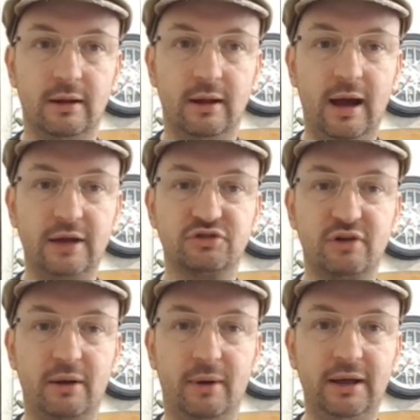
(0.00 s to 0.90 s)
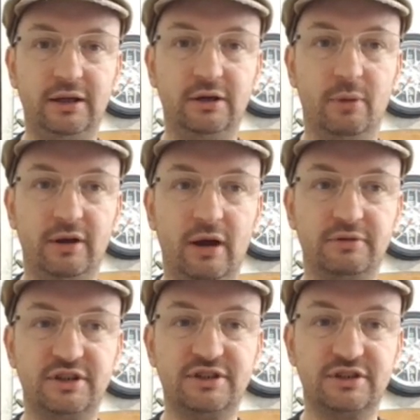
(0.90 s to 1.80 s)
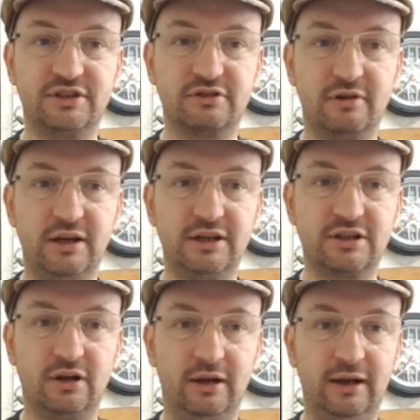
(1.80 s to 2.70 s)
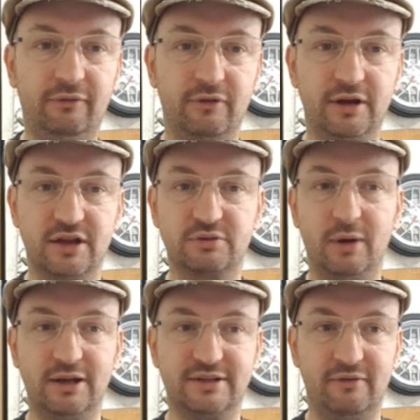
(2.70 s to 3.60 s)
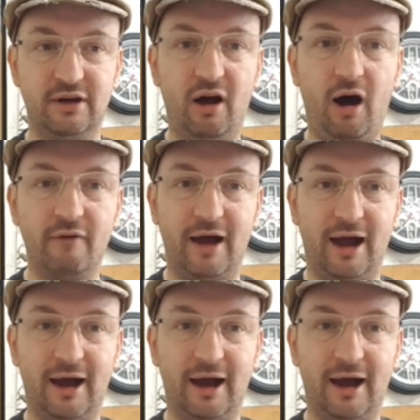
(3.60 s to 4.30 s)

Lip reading: And straight away you might notice that the screen is slightly different, as well as having a hover.